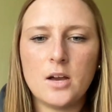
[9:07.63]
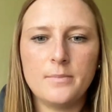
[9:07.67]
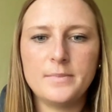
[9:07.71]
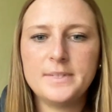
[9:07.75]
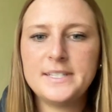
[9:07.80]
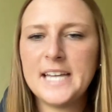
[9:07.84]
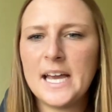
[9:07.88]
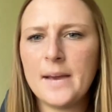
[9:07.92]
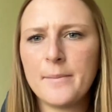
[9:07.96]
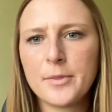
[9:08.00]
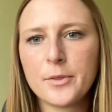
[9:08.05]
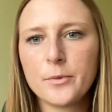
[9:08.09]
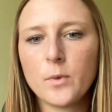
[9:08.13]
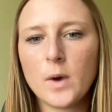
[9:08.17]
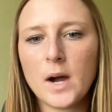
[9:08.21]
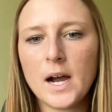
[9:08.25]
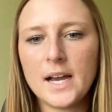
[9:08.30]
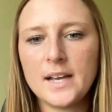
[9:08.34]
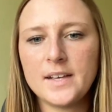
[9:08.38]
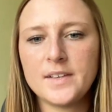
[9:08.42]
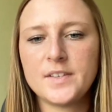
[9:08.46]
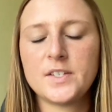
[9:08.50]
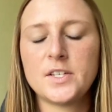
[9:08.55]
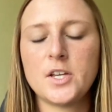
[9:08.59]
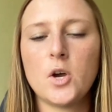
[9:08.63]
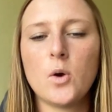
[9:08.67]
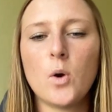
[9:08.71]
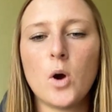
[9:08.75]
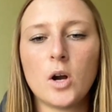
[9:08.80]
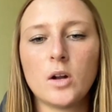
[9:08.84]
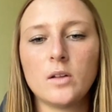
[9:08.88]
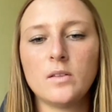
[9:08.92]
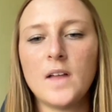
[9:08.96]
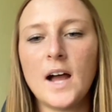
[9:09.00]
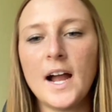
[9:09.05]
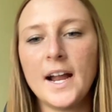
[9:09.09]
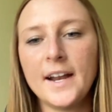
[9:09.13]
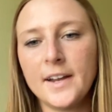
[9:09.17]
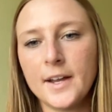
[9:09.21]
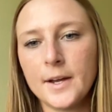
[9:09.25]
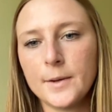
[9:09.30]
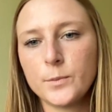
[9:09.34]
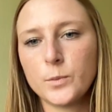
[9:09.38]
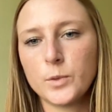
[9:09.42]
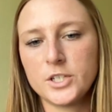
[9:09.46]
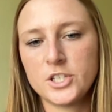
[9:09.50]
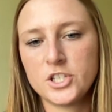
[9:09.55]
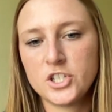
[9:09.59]
depth-wise, so our
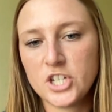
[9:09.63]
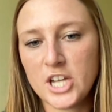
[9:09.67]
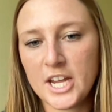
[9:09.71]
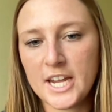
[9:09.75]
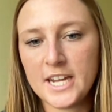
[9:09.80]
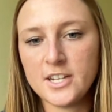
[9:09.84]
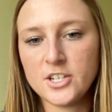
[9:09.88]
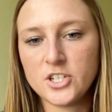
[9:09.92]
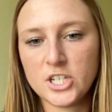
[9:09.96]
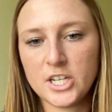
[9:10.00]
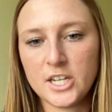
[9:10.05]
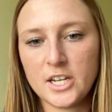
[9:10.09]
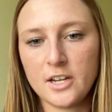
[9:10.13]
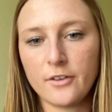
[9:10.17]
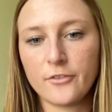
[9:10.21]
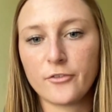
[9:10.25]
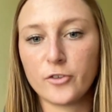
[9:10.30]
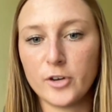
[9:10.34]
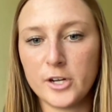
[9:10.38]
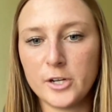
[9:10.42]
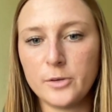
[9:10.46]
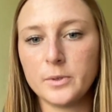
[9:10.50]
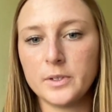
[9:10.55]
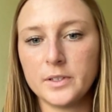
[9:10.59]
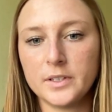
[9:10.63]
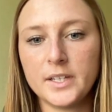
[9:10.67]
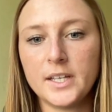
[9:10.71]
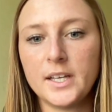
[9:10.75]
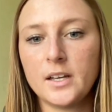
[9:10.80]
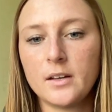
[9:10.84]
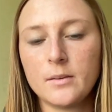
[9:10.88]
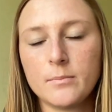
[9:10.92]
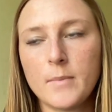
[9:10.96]
lineup was changing frequently.